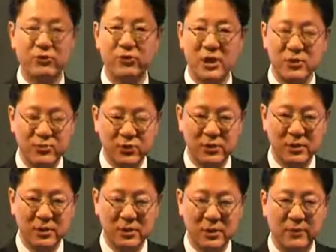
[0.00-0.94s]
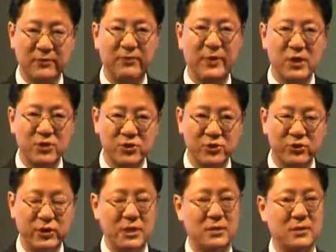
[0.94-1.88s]
transfusion if a
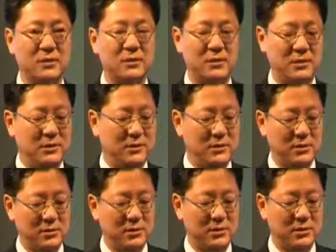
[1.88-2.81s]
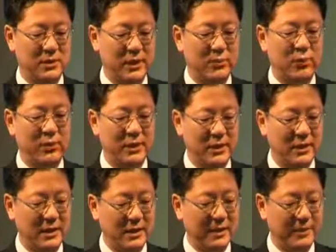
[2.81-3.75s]
patient is
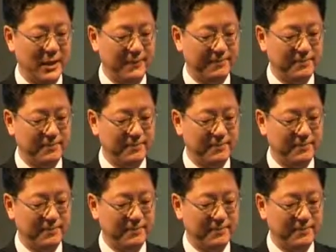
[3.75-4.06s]
hemolytic anemia.